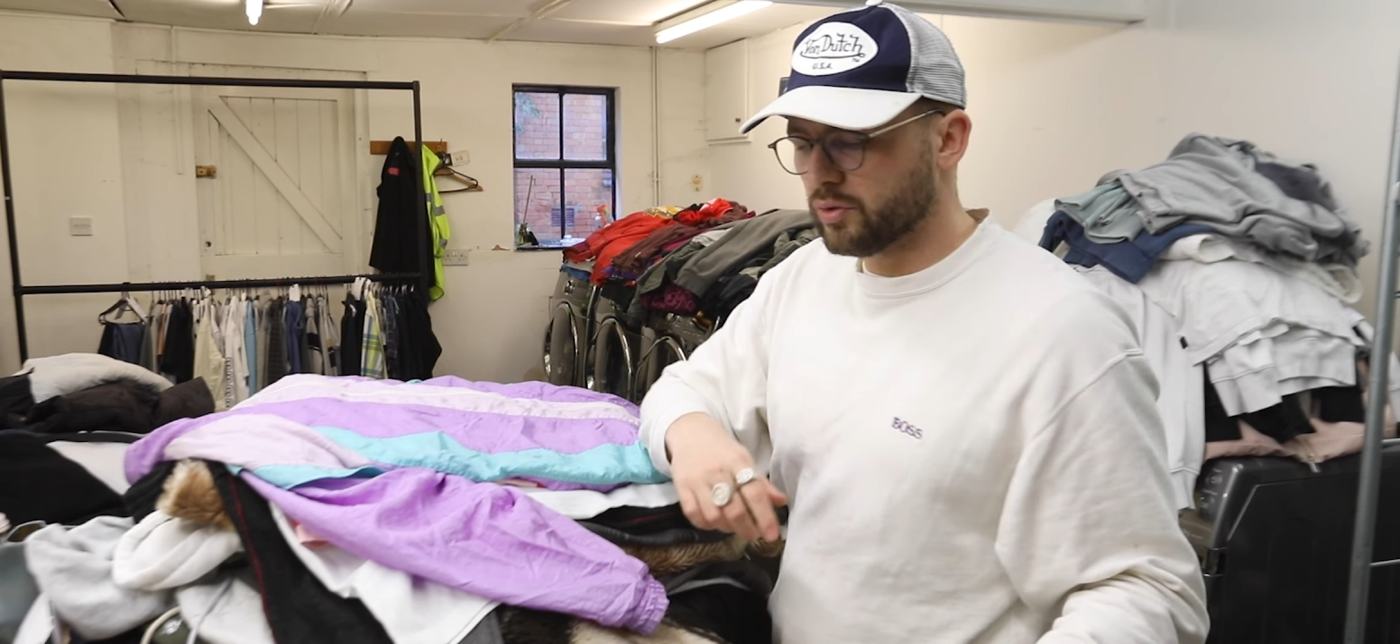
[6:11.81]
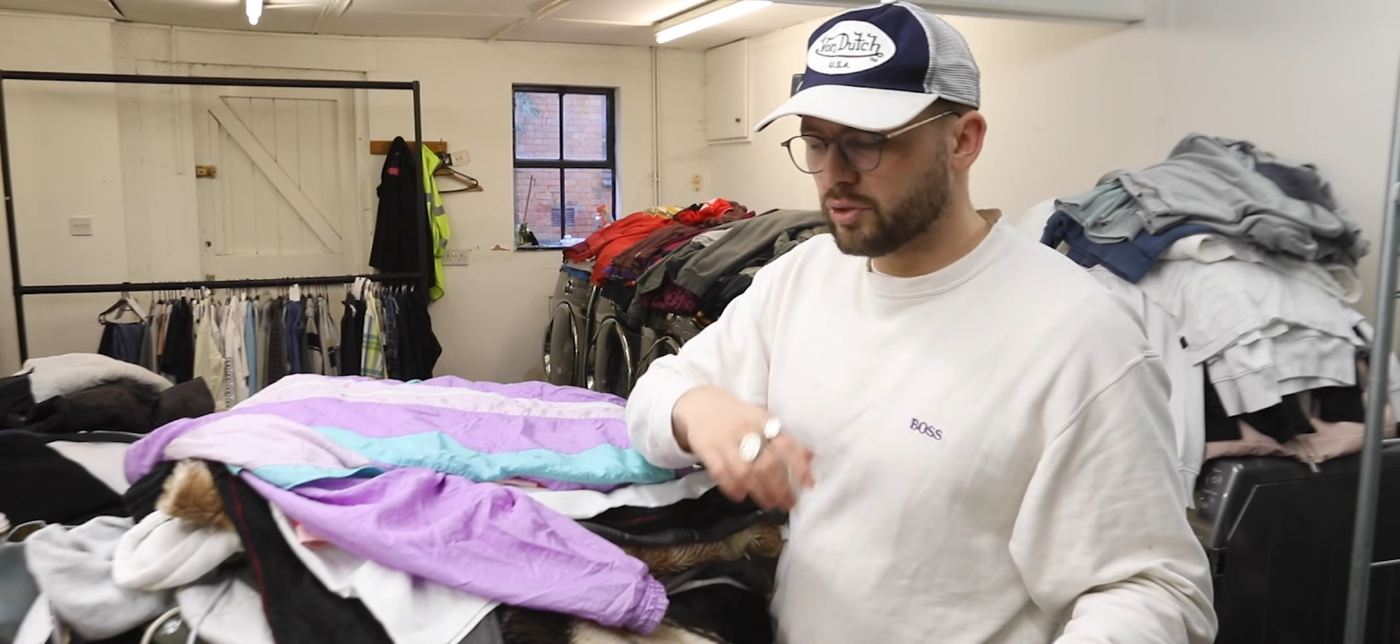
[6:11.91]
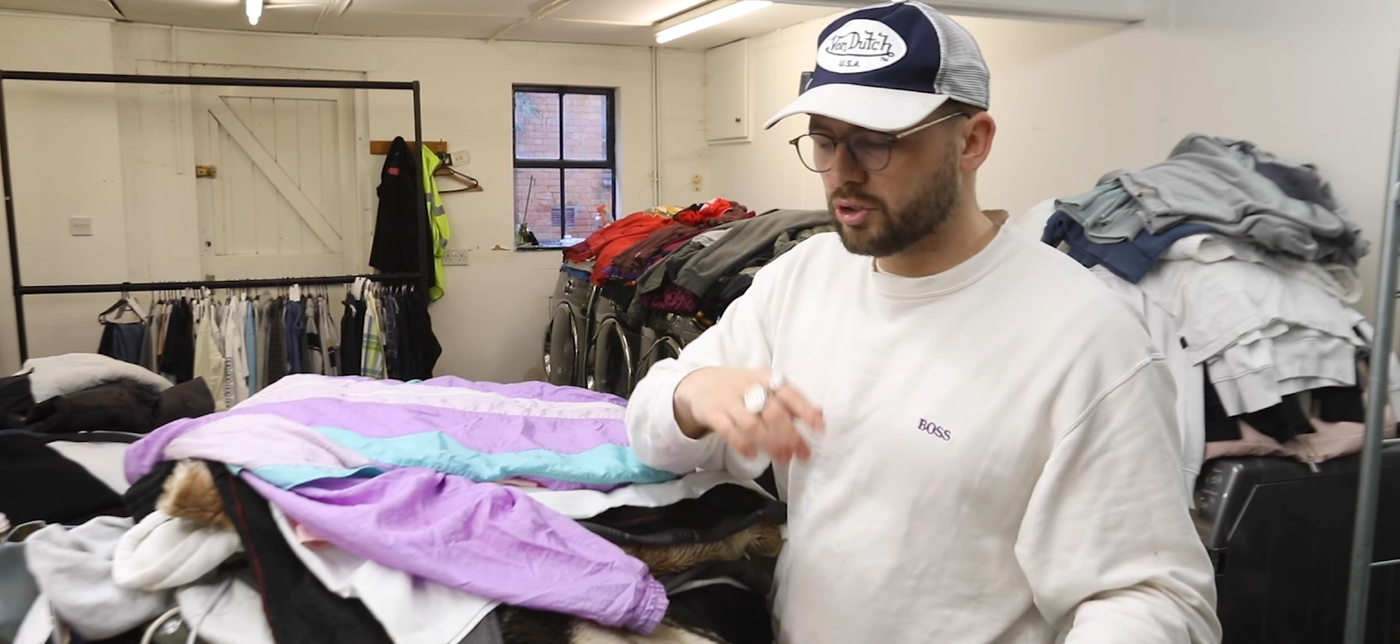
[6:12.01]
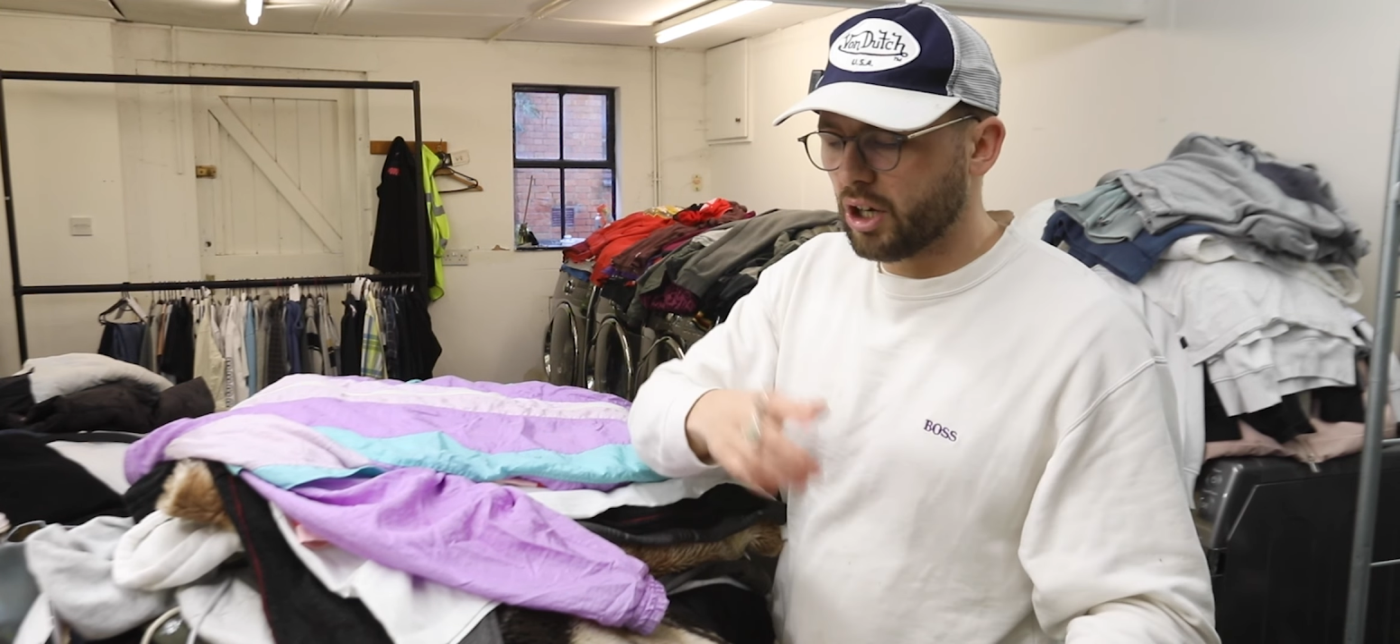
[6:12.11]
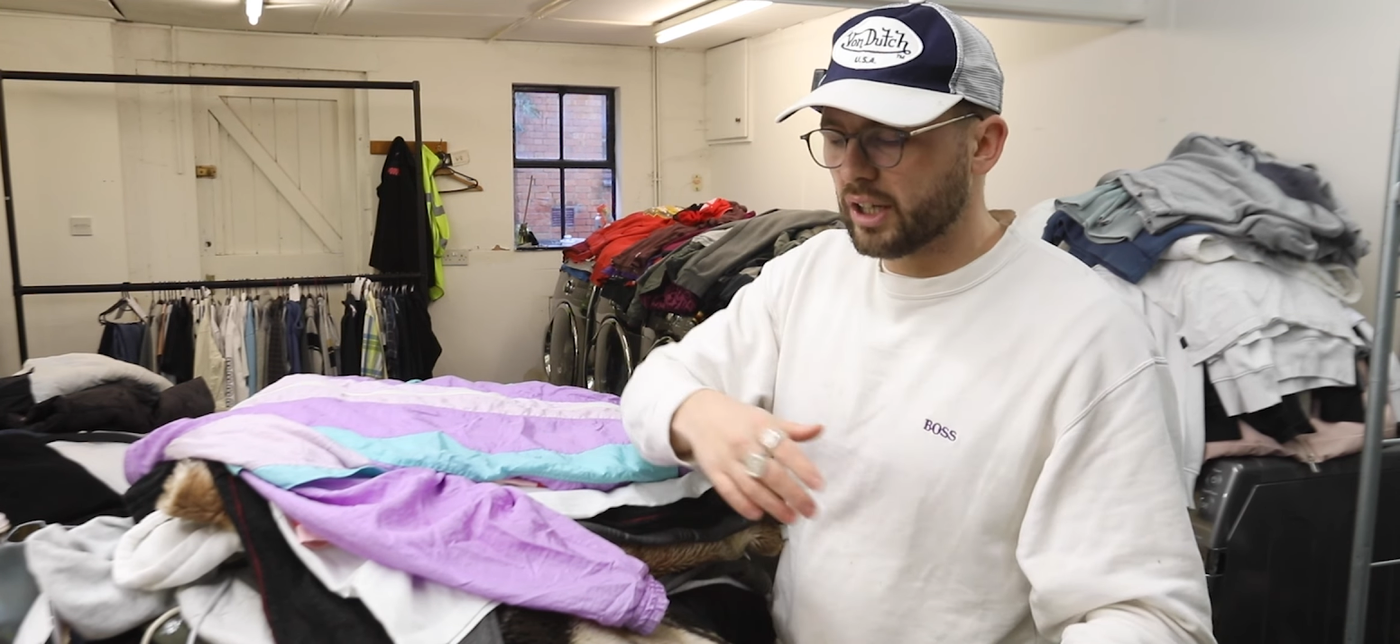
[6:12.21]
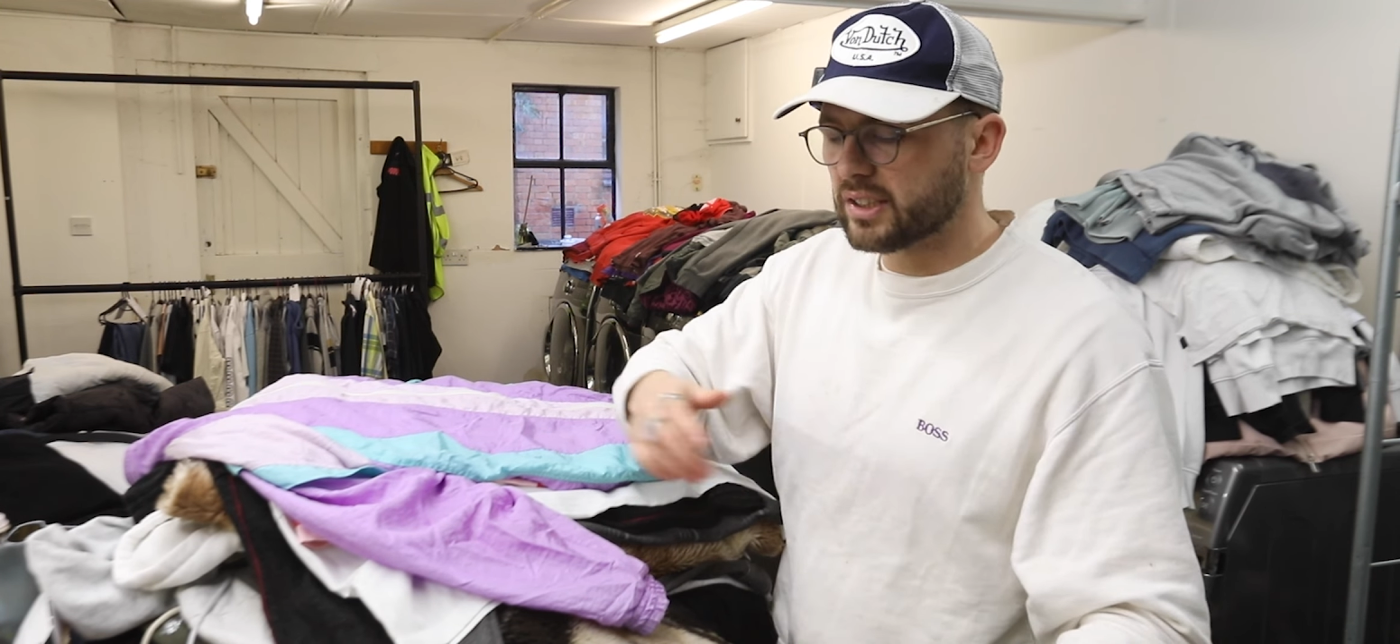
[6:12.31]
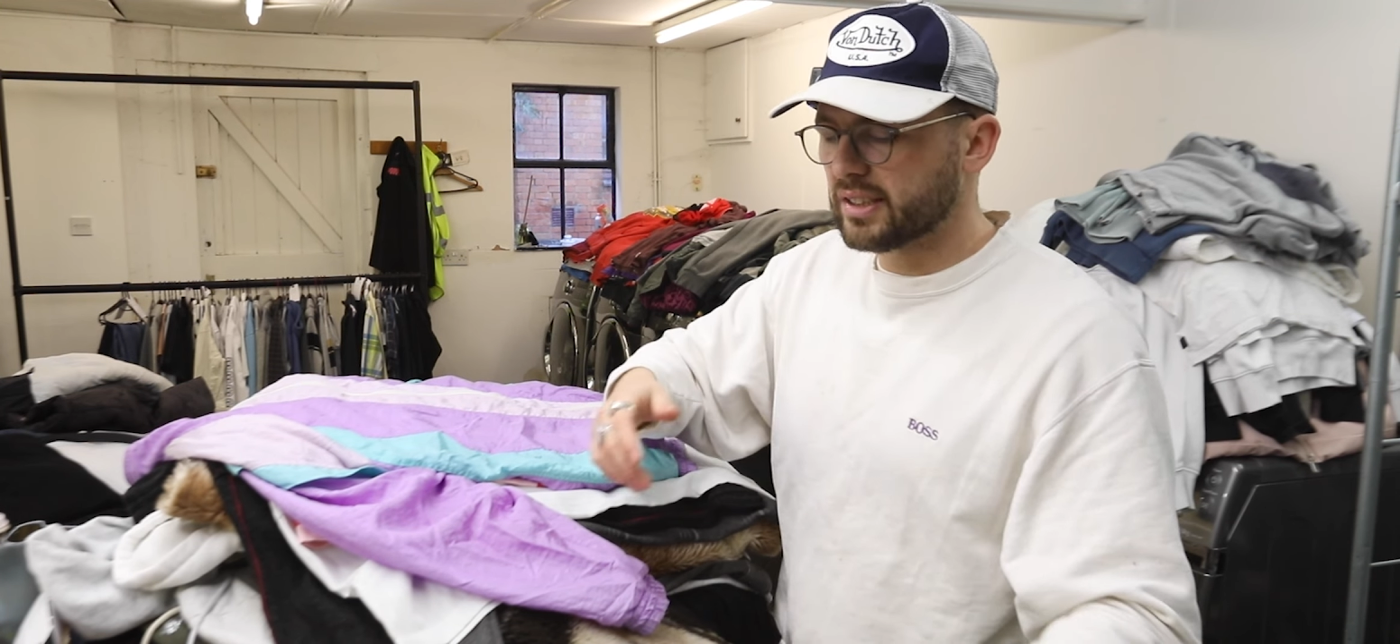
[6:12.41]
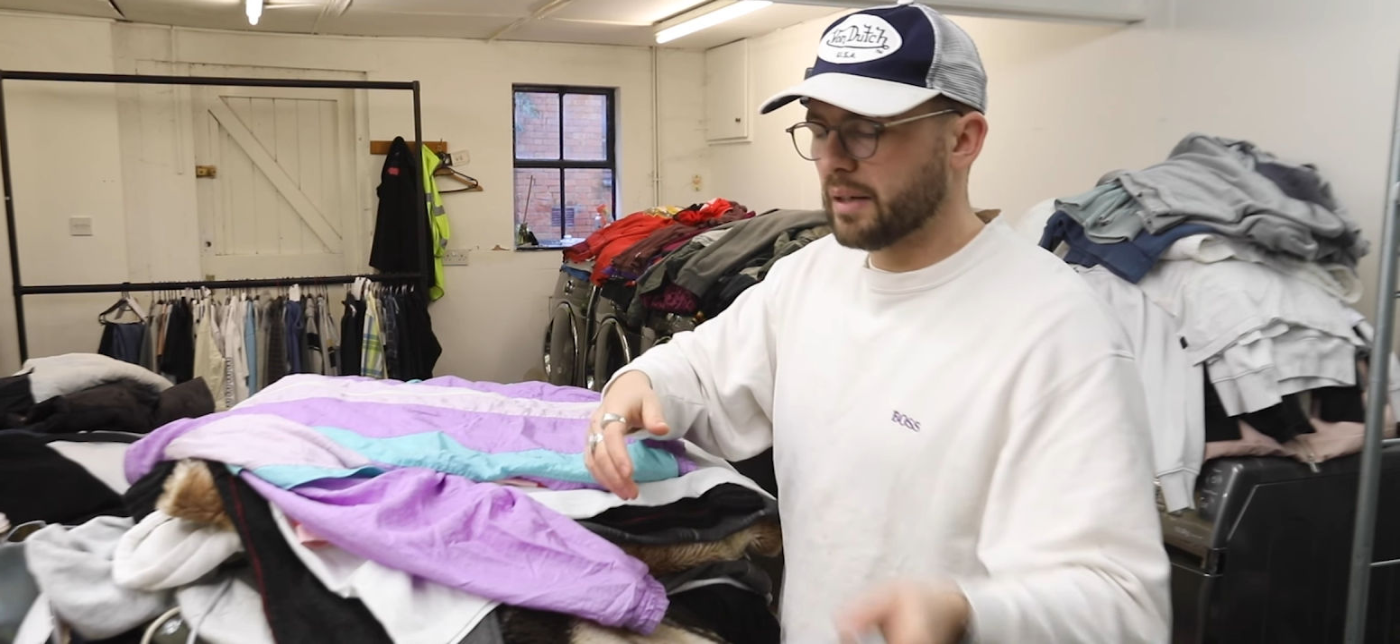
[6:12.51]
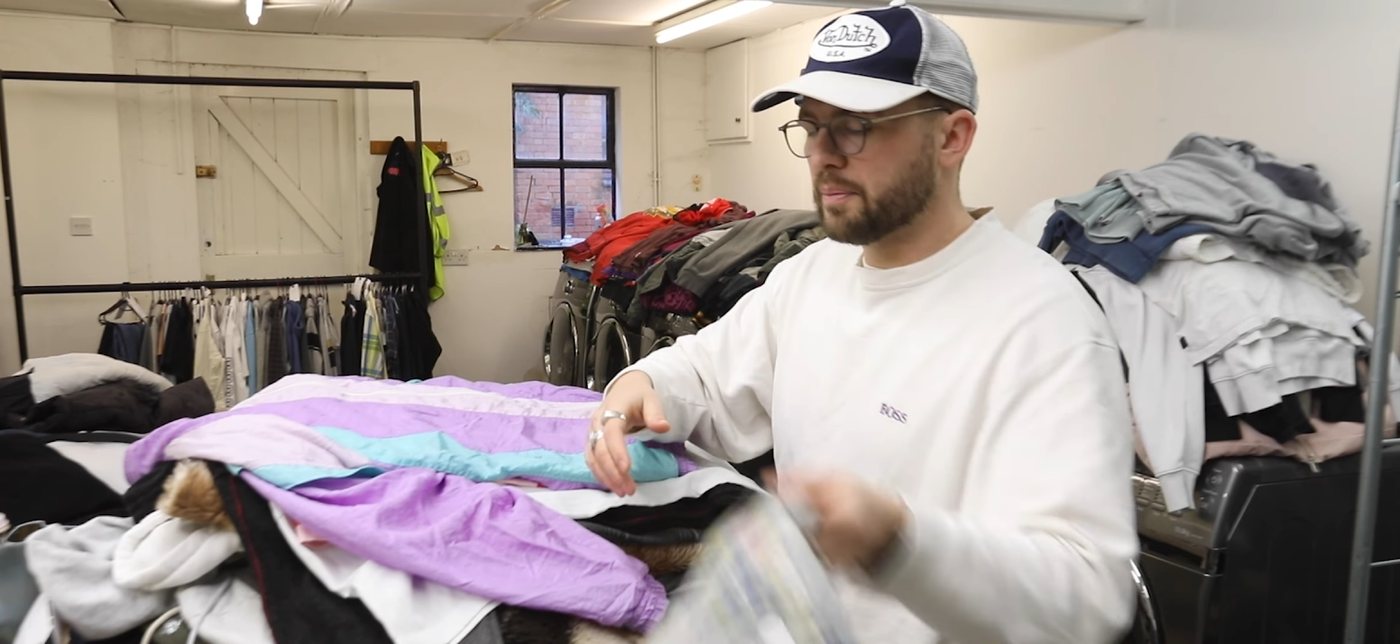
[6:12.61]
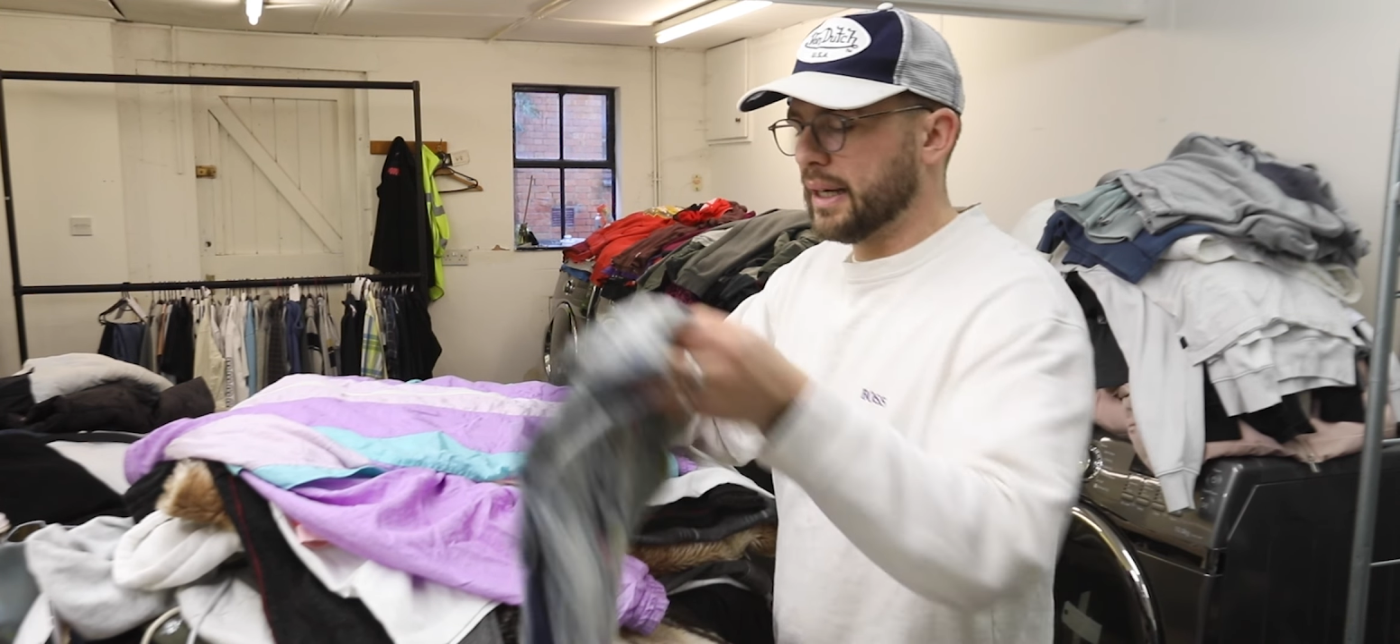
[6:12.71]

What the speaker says: starting to sell a